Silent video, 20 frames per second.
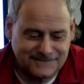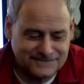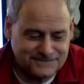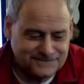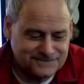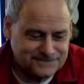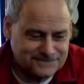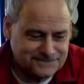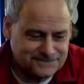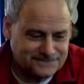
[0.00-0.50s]

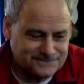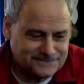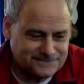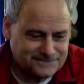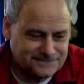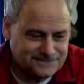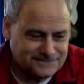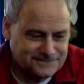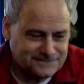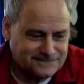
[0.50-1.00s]

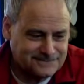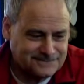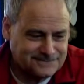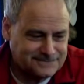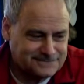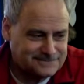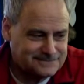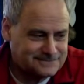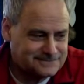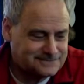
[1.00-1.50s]

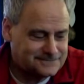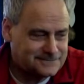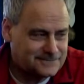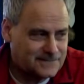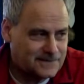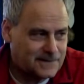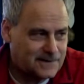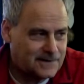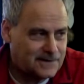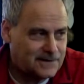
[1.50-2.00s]

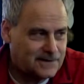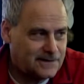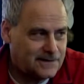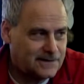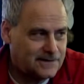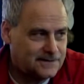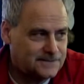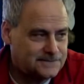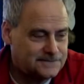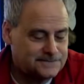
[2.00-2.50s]

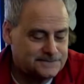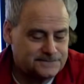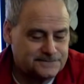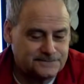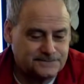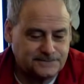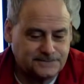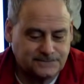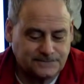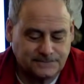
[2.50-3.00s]

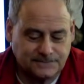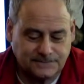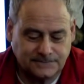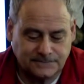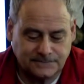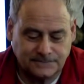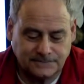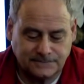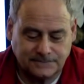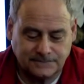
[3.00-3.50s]

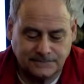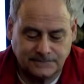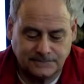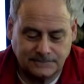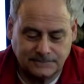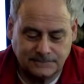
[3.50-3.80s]
[no speech]